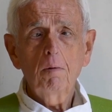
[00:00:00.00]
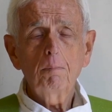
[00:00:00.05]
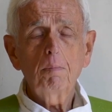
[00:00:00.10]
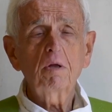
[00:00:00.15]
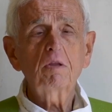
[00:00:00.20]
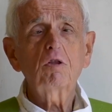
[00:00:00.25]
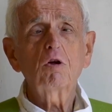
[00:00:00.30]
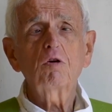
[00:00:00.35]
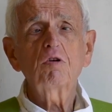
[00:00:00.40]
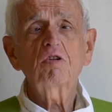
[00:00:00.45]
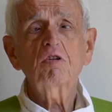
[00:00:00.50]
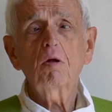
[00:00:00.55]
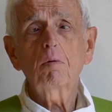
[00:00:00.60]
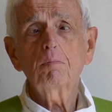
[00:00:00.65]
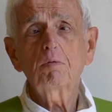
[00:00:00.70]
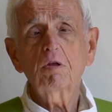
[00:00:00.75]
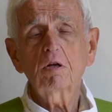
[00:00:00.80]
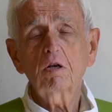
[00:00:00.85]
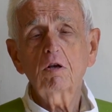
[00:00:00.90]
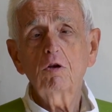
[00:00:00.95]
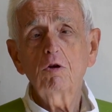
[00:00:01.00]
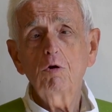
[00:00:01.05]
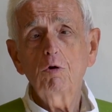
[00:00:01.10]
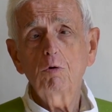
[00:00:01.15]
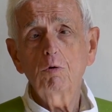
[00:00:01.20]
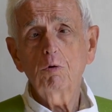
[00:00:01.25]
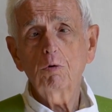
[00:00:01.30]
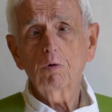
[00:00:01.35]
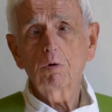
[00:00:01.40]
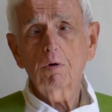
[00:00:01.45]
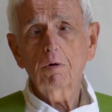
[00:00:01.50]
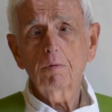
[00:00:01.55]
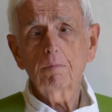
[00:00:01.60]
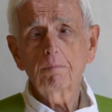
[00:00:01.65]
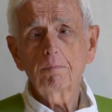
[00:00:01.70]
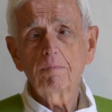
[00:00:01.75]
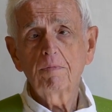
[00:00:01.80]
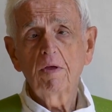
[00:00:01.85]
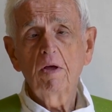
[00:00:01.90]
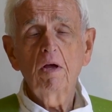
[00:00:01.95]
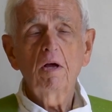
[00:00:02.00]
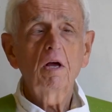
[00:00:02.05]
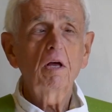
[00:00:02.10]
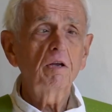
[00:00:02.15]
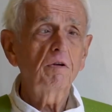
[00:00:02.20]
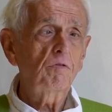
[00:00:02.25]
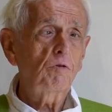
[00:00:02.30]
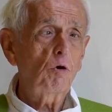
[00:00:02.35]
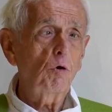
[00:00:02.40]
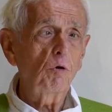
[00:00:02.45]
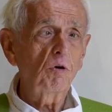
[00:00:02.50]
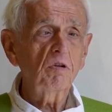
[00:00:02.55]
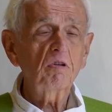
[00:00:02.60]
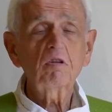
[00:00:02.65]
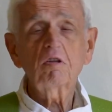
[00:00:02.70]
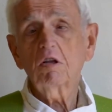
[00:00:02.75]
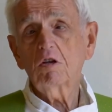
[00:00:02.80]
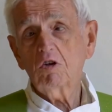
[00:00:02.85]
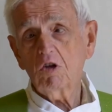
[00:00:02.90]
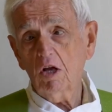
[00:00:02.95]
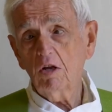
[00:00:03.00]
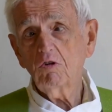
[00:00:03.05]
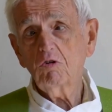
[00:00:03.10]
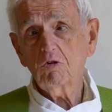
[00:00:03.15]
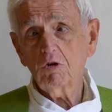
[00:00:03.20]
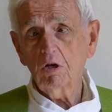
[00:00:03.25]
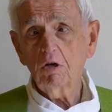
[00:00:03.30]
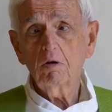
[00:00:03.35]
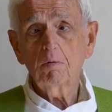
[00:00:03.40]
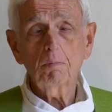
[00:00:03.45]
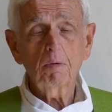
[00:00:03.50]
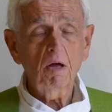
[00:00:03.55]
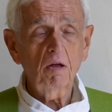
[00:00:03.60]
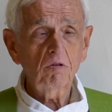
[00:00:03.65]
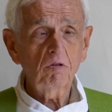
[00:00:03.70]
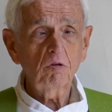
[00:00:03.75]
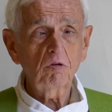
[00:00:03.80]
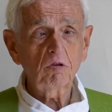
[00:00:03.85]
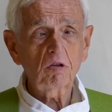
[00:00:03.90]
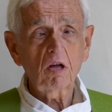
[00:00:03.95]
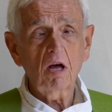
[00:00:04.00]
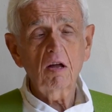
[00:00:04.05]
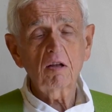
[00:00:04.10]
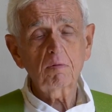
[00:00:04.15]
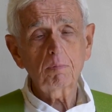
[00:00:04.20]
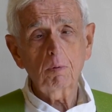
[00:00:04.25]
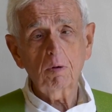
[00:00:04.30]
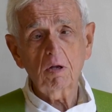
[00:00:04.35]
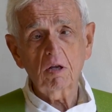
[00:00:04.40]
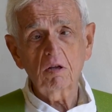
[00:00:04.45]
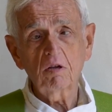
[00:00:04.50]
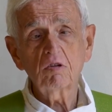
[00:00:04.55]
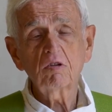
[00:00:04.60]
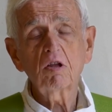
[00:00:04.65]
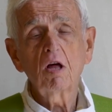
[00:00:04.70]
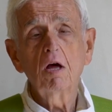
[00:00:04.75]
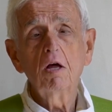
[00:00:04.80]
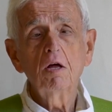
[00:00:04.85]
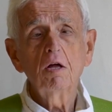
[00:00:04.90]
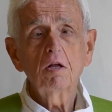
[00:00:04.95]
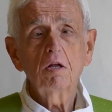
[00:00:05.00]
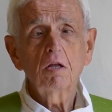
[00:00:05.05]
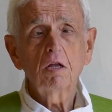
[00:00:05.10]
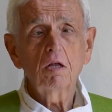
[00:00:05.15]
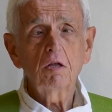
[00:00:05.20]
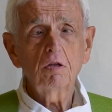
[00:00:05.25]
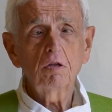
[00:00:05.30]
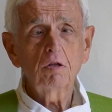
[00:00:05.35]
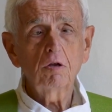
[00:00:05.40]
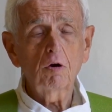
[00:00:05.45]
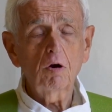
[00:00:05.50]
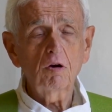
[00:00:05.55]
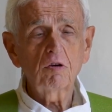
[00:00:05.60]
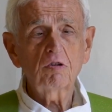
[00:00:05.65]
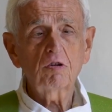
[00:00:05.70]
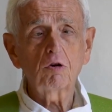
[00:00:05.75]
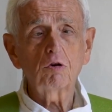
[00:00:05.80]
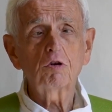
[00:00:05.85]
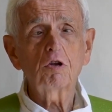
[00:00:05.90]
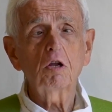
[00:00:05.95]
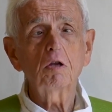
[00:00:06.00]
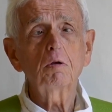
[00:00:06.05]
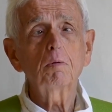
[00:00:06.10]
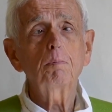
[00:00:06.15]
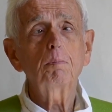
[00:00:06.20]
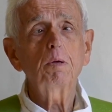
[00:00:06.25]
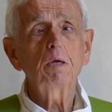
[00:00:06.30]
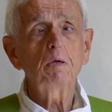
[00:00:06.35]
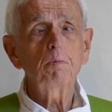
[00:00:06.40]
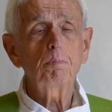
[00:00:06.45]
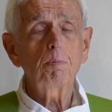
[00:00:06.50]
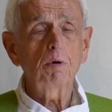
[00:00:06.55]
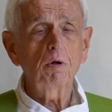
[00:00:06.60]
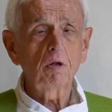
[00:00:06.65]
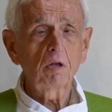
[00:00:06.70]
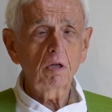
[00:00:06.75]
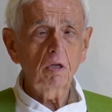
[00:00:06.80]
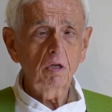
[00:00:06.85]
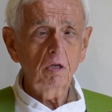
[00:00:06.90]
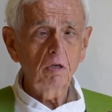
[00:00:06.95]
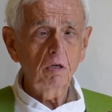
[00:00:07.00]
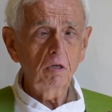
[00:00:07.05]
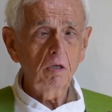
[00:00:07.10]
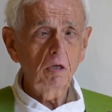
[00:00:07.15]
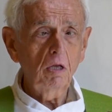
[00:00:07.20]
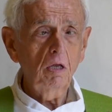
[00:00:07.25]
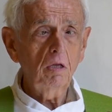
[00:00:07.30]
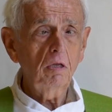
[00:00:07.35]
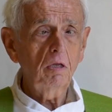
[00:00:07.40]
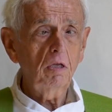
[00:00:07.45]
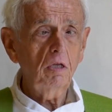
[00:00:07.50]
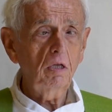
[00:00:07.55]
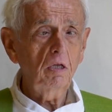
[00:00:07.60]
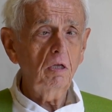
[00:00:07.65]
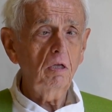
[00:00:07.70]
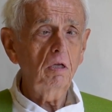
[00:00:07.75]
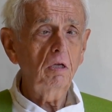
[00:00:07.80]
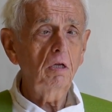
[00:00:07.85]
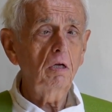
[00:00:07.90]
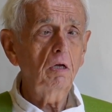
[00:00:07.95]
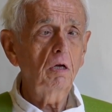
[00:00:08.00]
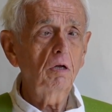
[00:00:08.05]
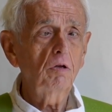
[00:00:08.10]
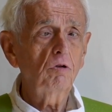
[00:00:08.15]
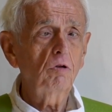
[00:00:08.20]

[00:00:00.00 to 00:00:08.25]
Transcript: But there's something new. And of course, the tension in Matthew's Gospel is there are certain people in the